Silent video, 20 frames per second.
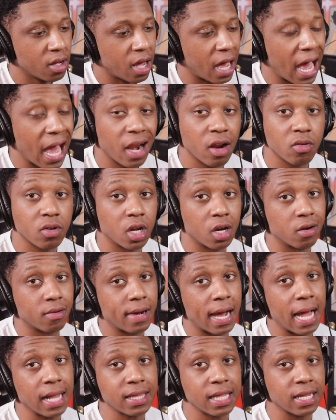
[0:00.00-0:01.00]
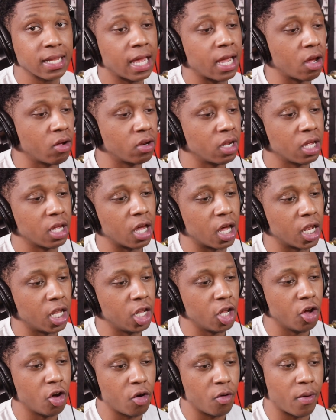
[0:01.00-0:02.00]
I don't know. I think they're going to need a
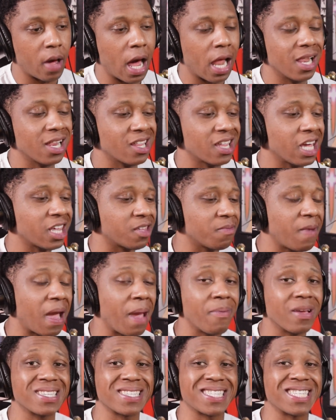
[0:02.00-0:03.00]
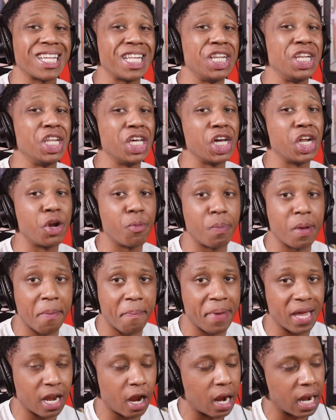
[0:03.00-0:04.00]
little, just maybe just a little bit
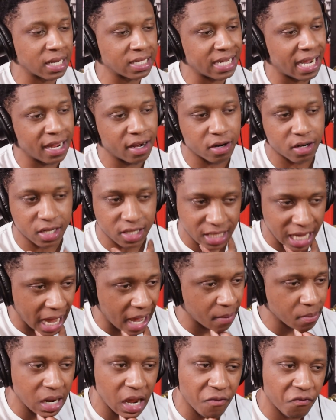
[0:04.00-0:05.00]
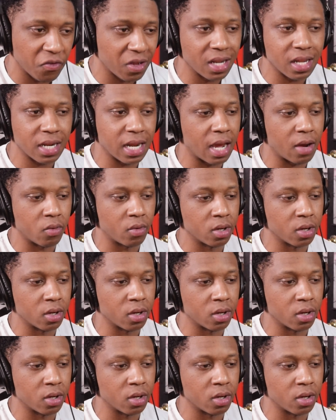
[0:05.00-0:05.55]
bigger container, because I'm not feeling that